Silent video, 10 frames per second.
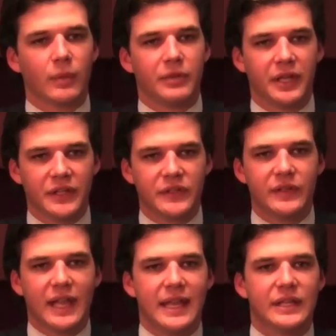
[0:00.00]
Because of
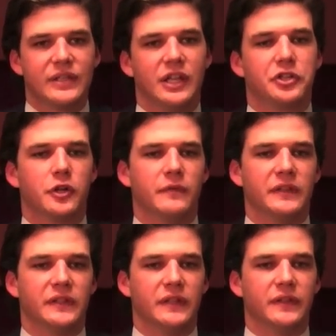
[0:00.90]
the heinous nature of
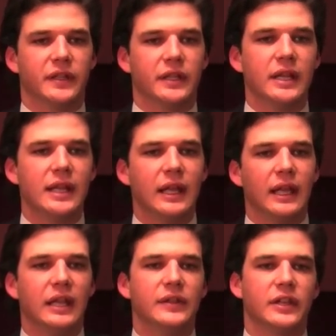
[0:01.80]
this incident,
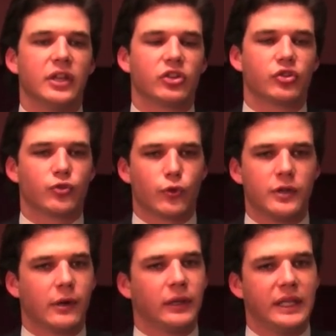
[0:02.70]
it is
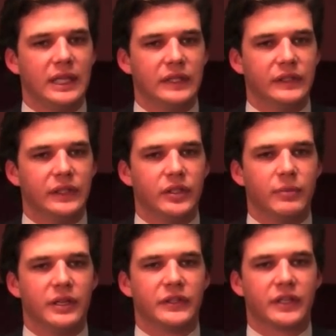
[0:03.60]
extraordinarily easy to
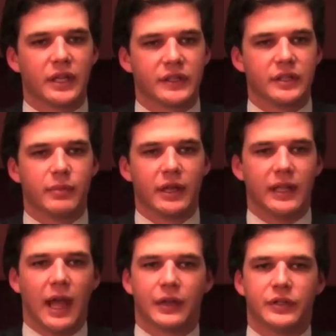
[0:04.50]
be disgusted by
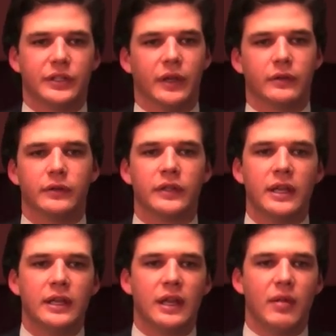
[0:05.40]
the actions of others
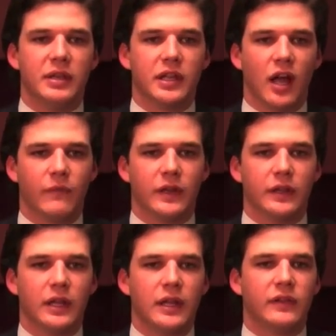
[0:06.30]
and be
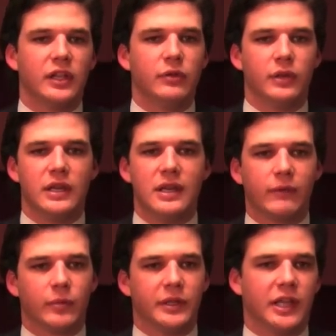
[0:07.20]
confident that you would
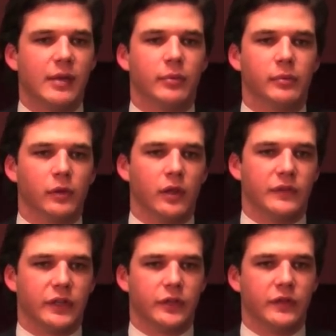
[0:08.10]
never be capable of
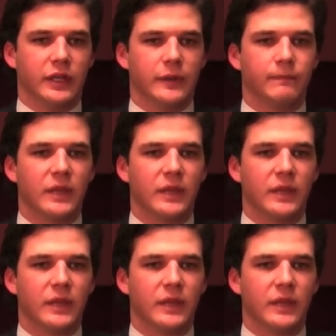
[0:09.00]
such a thing.